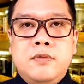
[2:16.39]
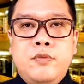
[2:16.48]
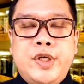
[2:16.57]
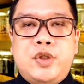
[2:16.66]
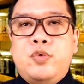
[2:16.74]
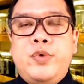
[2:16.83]

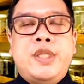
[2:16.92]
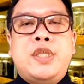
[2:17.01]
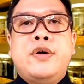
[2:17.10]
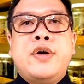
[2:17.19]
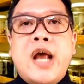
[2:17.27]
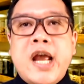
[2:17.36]
which we
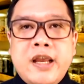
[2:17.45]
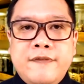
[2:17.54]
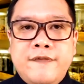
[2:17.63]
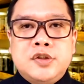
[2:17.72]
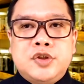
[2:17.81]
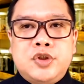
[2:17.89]

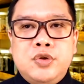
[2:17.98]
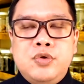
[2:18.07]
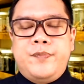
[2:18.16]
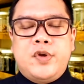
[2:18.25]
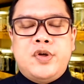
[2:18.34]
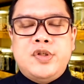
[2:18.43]
derive
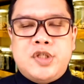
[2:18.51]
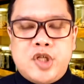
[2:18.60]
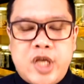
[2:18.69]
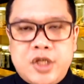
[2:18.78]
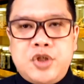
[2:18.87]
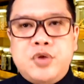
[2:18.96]
through
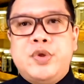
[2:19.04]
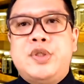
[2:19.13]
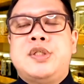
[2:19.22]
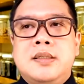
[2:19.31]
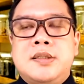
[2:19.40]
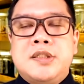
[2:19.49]

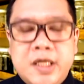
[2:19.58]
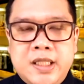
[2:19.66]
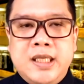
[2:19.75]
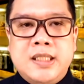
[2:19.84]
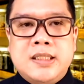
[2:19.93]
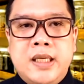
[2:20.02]
conscientious
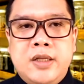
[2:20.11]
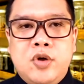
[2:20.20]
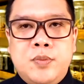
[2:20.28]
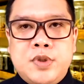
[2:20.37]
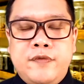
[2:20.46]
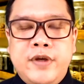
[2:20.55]
studies and
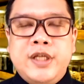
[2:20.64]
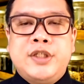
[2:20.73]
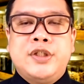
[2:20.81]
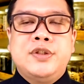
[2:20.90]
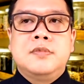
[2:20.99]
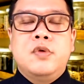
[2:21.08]
observation,